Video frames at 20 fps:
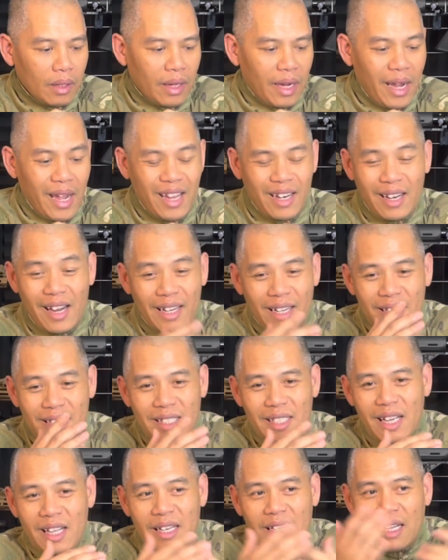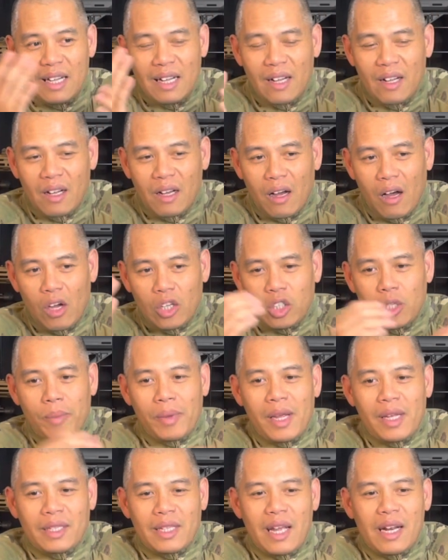And like I said,
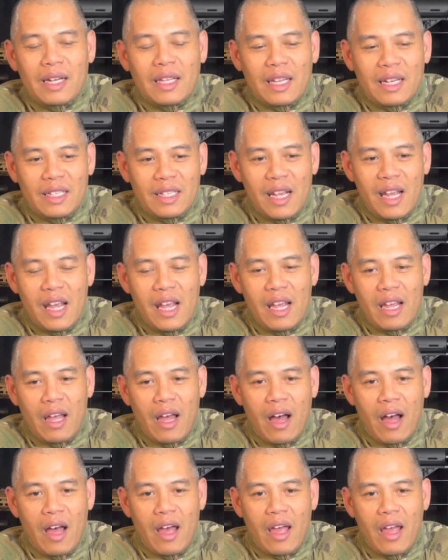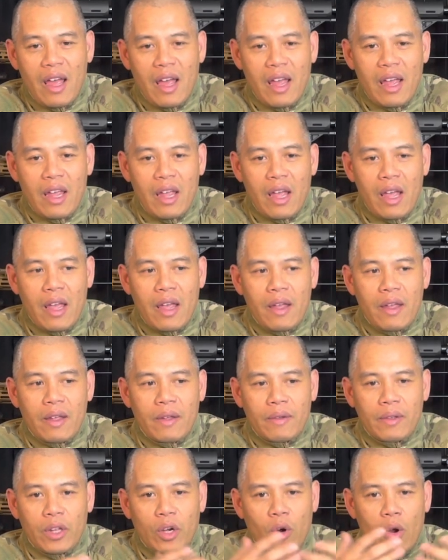ultimately at the end of the day, a
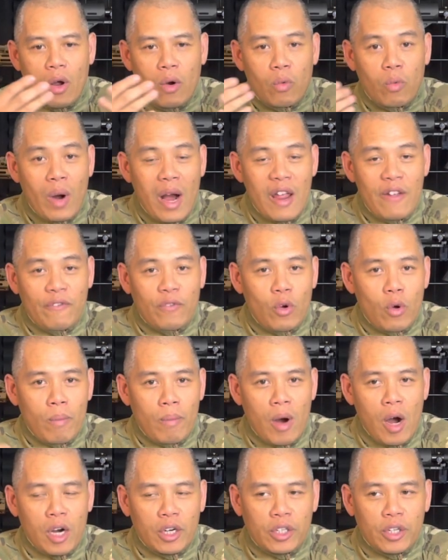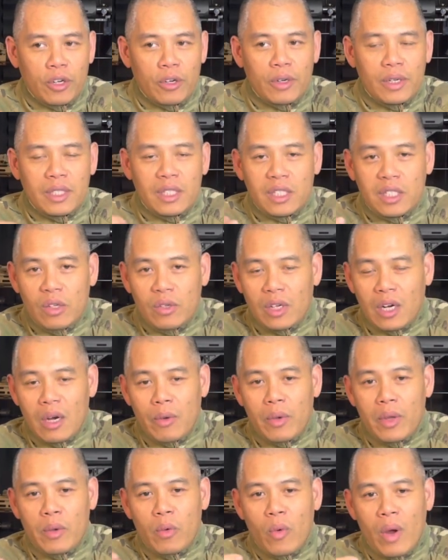rifle marker is still going to
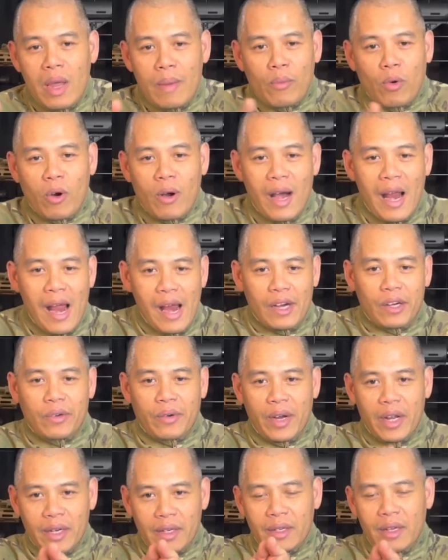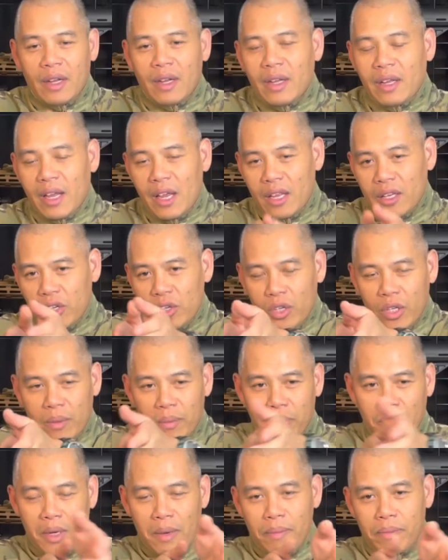be way more accurate, and you can
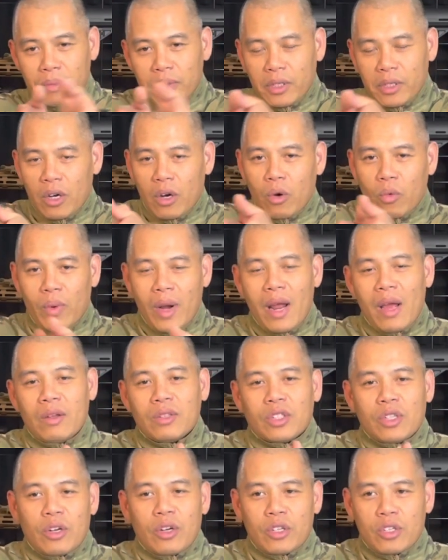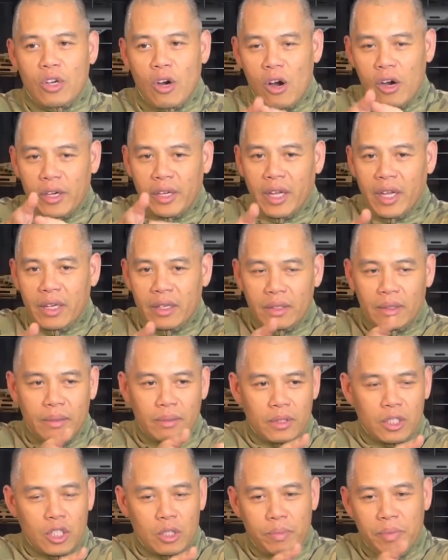put rounds on target
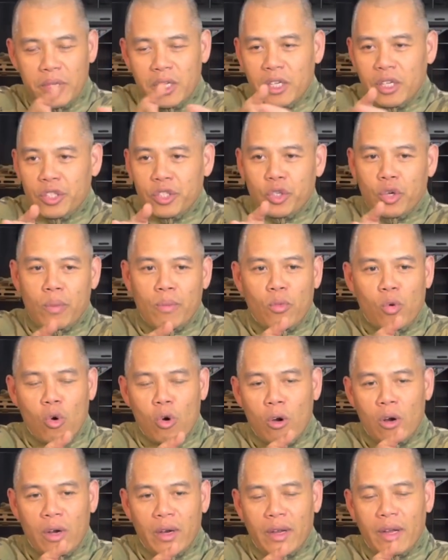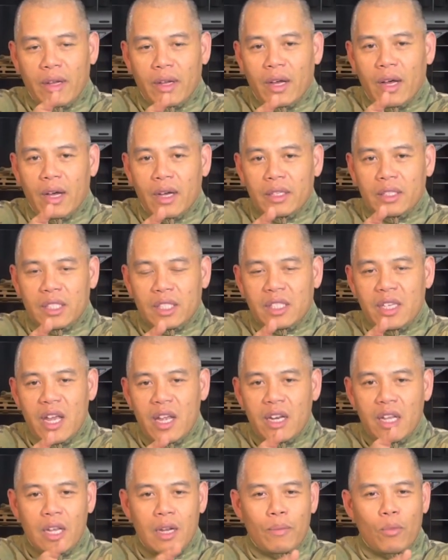just because you're more
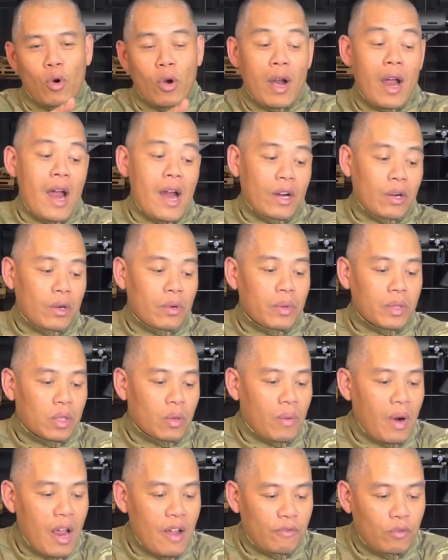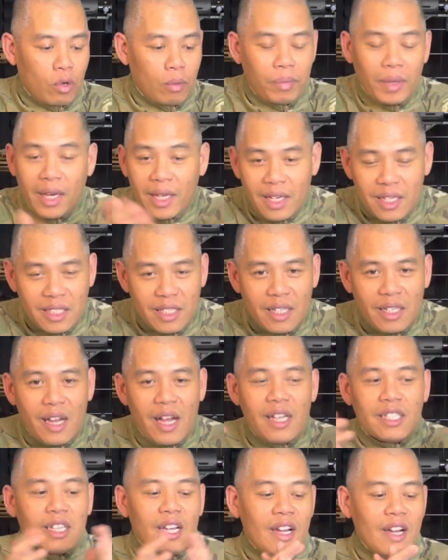steady and more accurate with a rifle. But like I said,
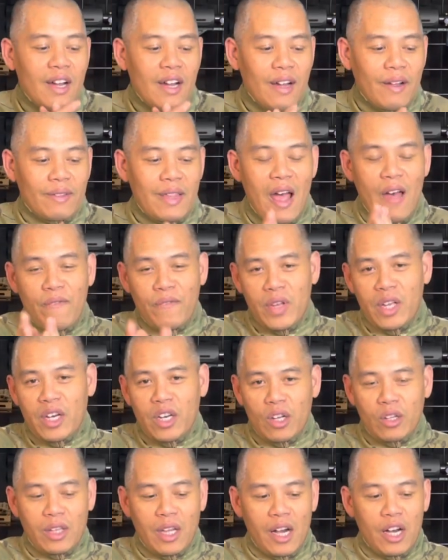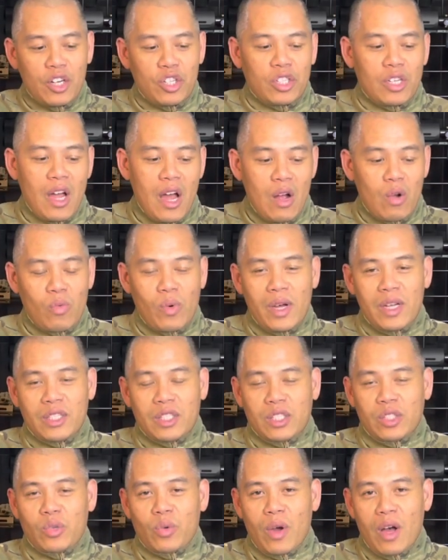guys, that video that I shot was
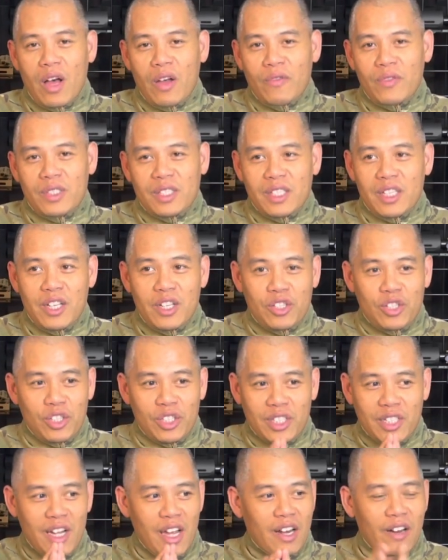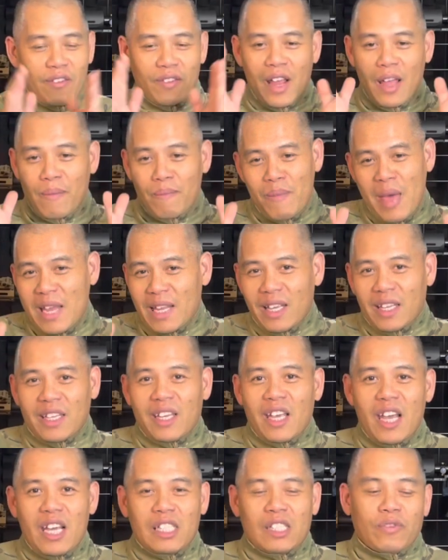to obviously just kind of like make a
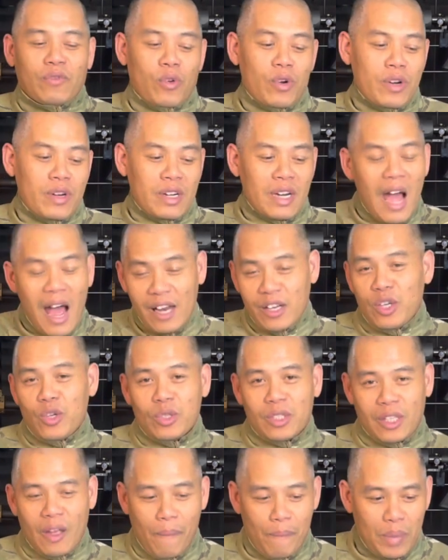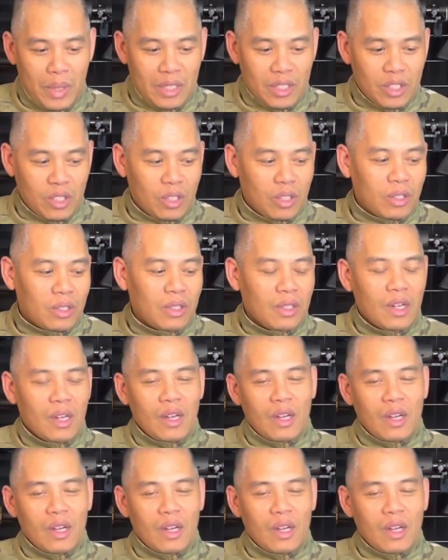case for not using a pistol.